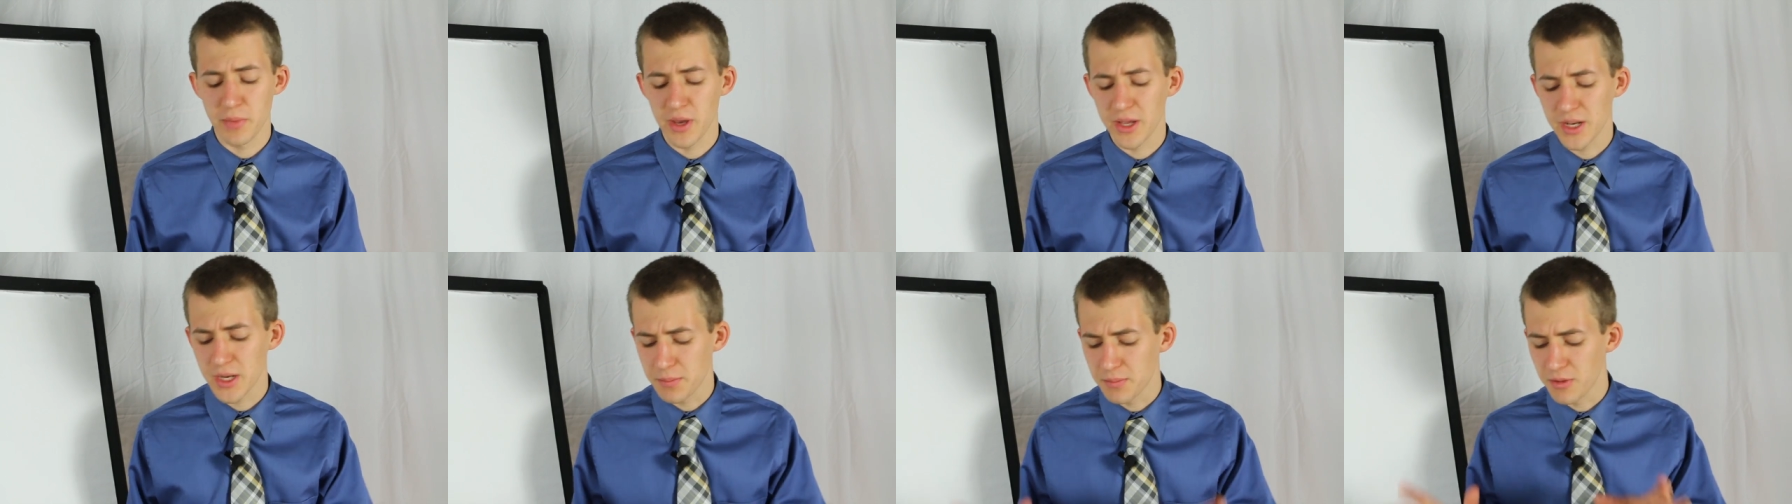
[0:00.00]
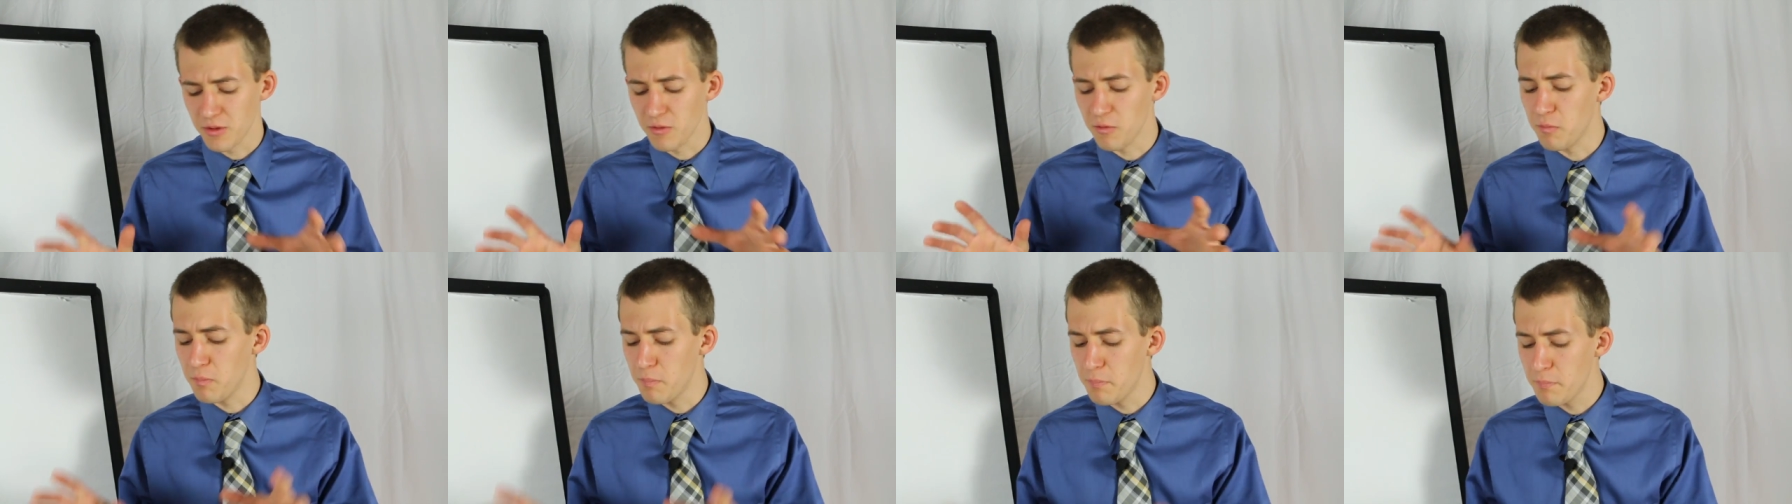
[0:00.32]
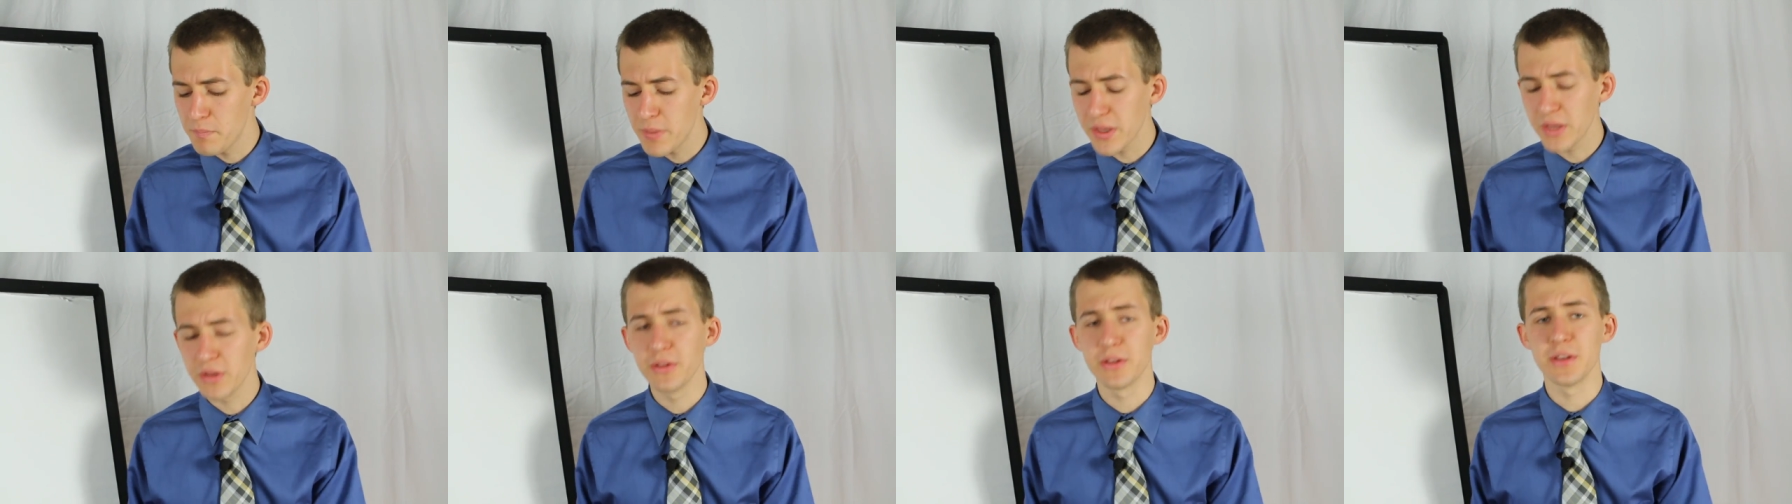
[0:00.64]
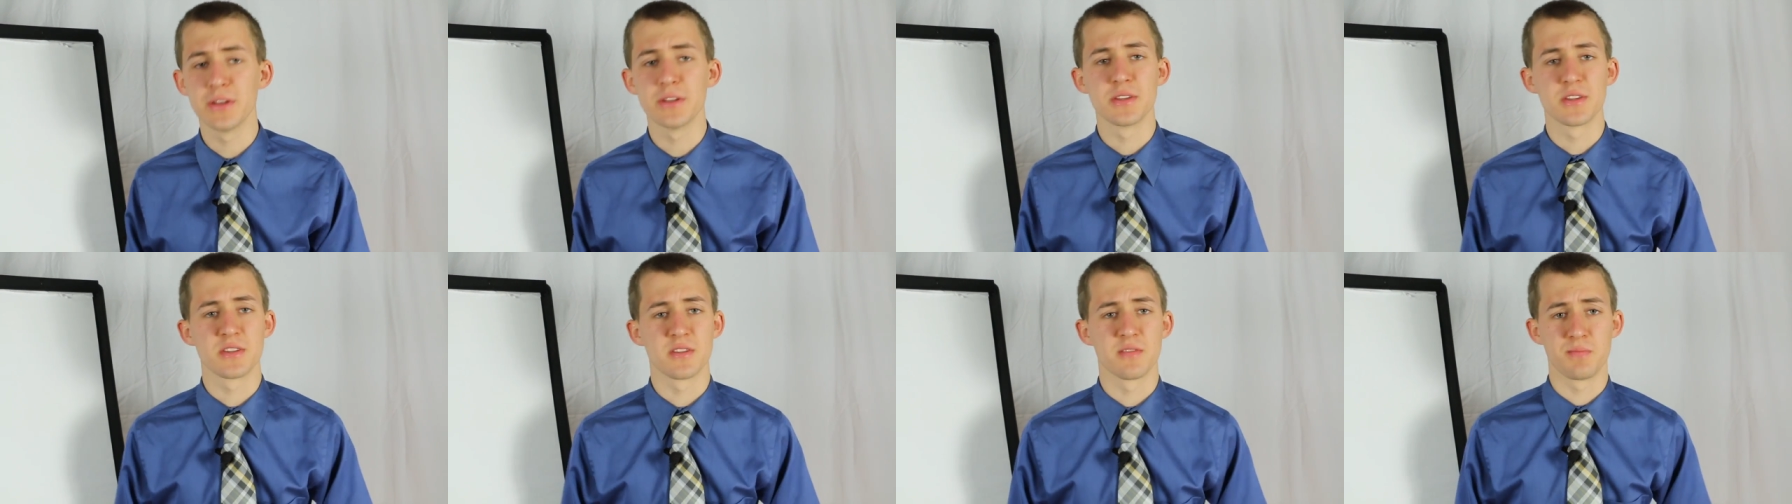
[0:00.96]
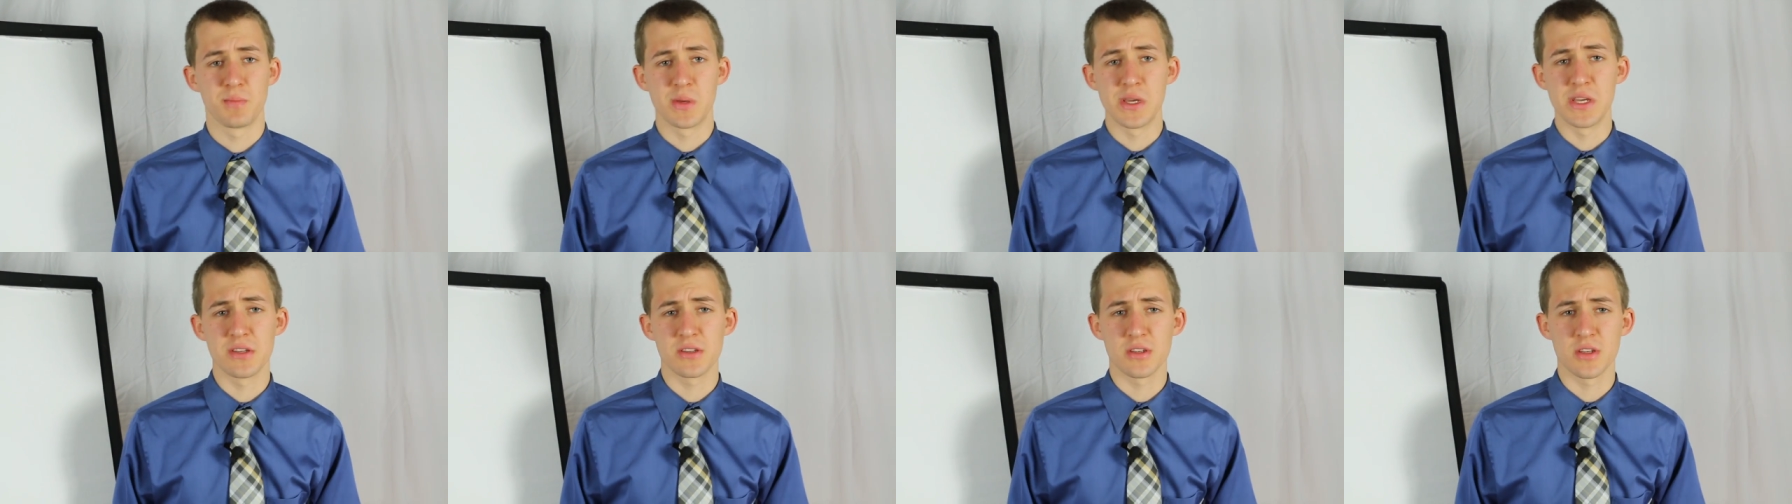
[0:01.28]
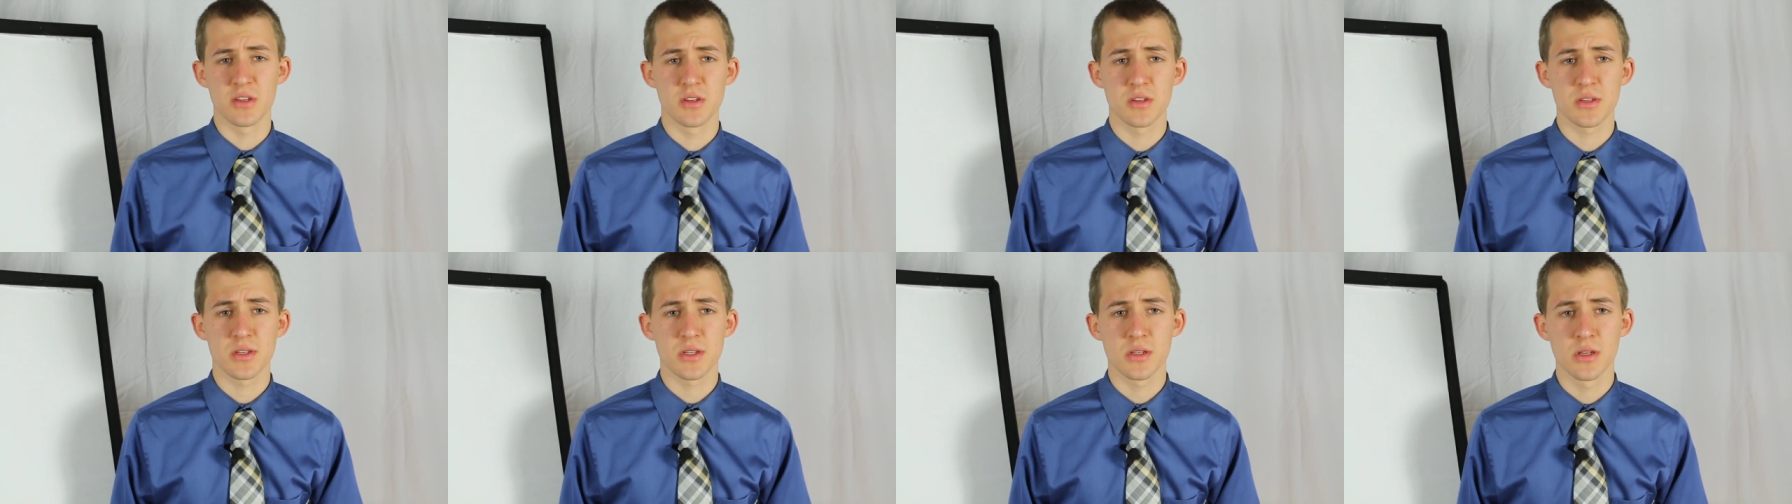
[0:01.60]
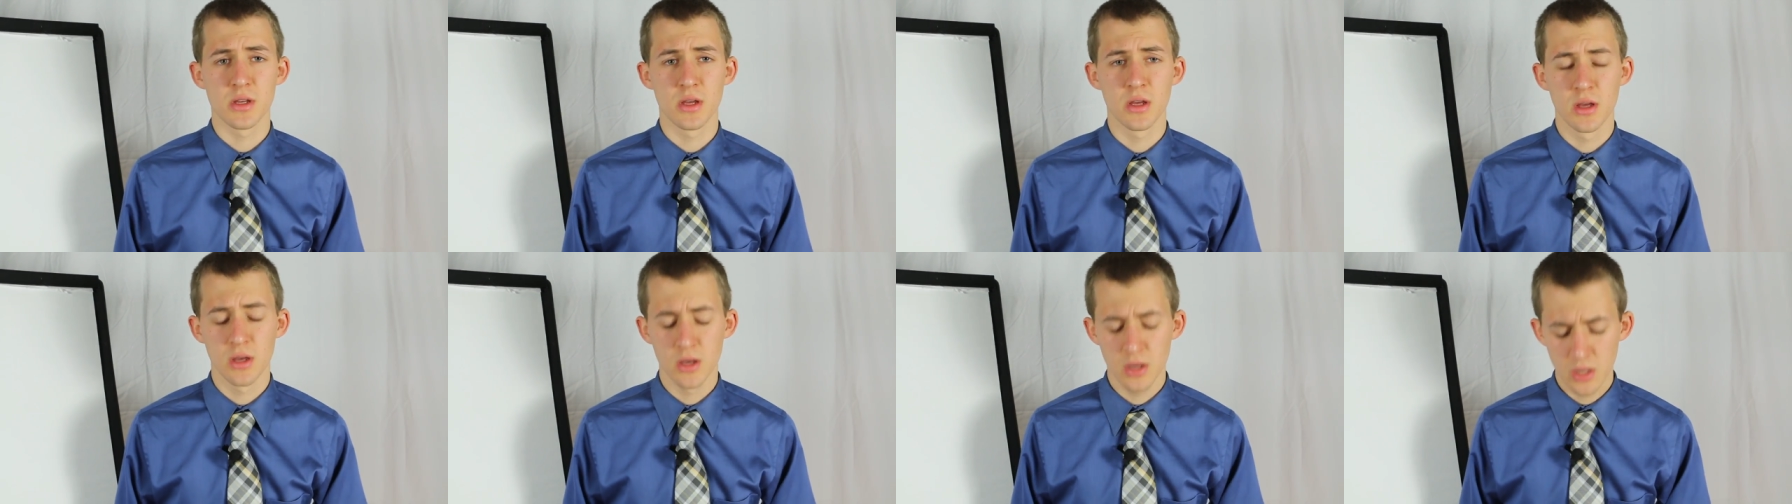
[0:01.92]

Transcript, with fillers: made up of billions of pieces?